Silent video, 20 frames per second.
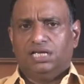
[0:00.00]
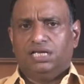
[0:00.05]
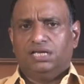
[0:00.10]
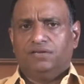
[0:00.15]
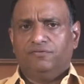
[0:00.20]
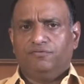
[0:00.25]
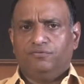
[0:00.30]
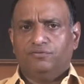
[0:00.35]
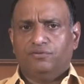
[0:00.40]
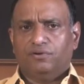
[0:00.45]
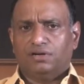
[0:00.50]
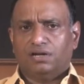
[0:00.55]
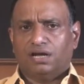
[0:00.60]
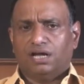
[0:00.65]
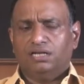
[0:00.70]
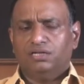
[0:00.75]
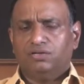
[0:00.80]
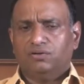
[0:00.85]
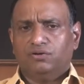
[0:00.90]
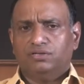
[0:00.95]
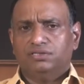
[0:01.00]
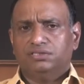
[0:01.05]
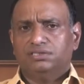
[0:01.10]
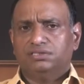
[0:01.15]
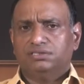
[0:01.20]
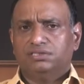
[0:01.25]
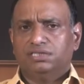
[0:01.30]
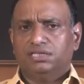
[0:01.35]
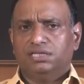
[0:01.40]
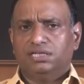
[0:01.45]
If you are
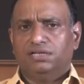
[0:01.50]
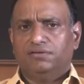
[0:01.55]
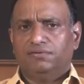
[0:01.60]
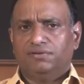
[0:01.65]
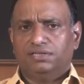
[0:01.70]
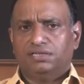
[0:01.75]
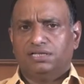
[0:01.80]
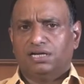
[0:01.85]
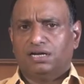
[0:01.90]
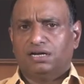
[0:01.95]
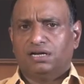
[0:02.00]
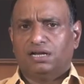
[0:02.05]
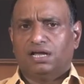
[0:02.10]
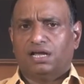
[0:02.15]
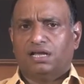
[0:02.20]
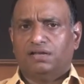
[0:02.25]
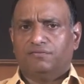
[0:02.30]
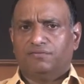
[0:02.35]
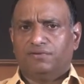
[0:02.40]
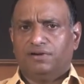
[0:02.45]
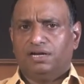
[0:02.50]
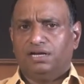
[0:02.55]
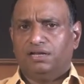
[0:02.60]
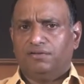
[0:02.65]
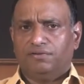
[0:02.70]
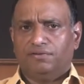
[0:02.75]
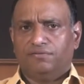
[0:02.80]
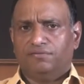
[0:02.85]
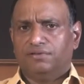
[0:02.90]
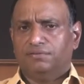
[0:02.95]
unconsciously living that life and
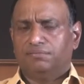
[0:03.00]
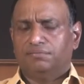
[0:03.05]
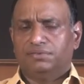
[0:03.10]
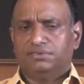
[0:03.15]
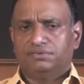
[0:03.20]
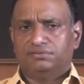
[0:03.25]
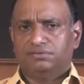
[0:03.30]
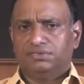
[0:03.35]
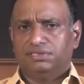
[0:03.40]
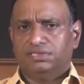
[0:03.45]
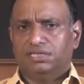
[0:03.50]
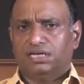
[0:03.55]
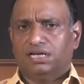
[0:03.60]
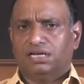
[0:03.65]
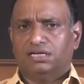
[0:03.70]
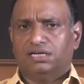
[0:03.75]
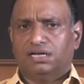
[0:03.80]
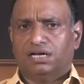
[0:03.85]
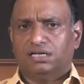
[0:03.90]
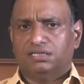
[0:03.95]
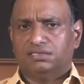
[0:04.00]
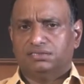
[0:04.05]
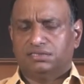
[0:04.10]
living with misery and